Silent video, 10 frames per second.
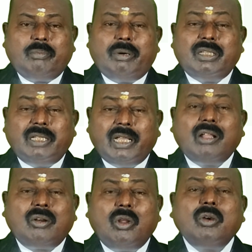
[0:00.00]
But they
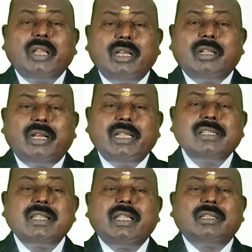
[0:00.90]
are not
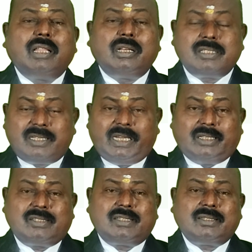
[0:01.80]
increasing their
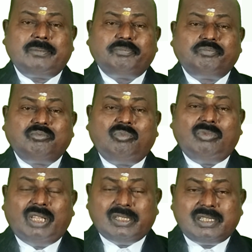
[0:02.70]
seats.
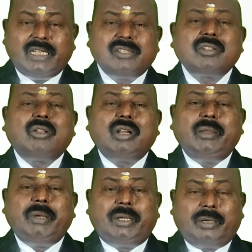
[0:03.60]
The seats are
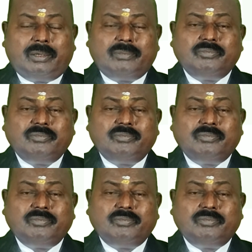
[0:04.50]
limited.